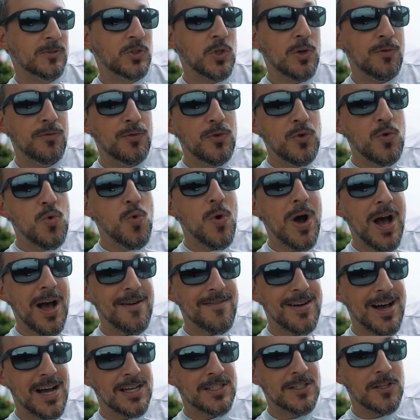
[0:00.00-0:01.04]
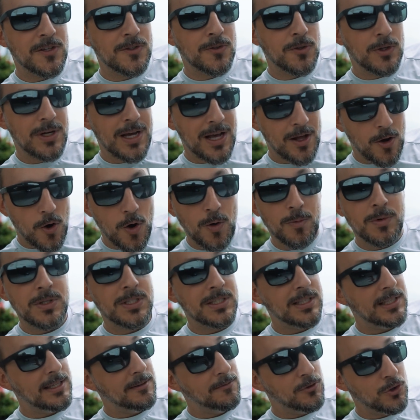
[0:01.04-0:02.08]
So if you have access to that,
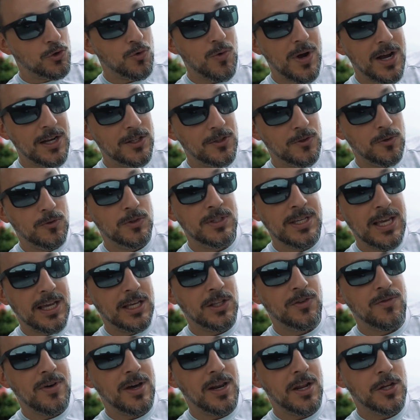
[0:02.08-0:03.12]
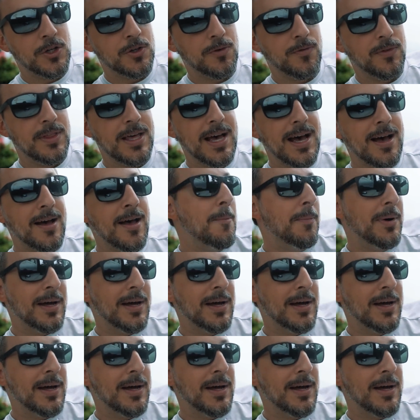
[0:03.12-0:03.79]
obviously try to take advantage of that.